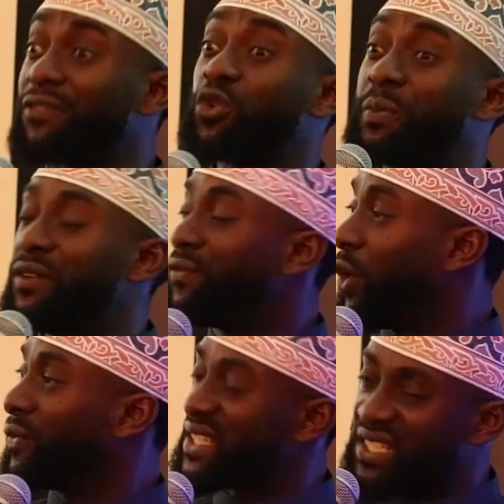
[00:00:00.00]
to be
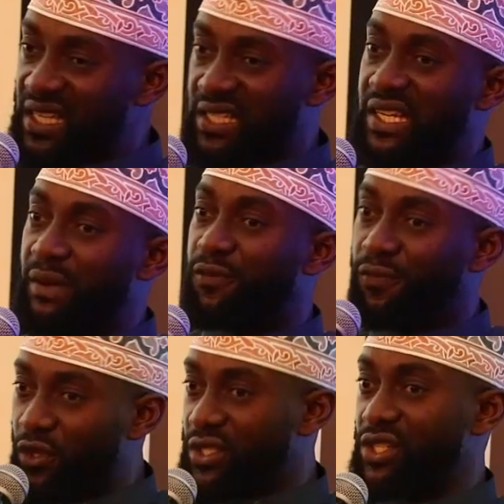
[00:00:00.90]
involved. The system
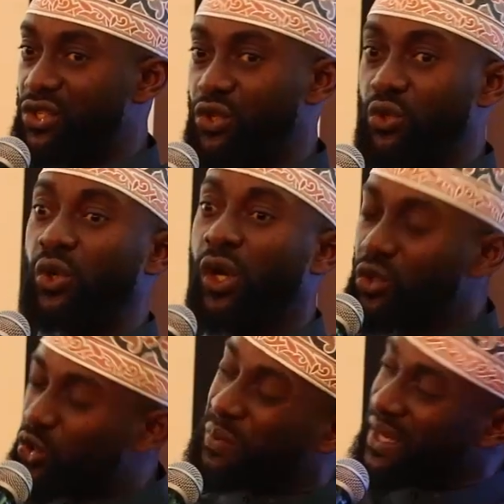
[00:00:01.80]
forces you
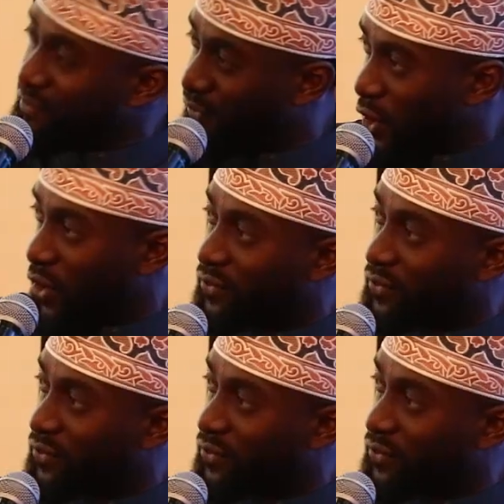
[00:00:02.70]
to be involved.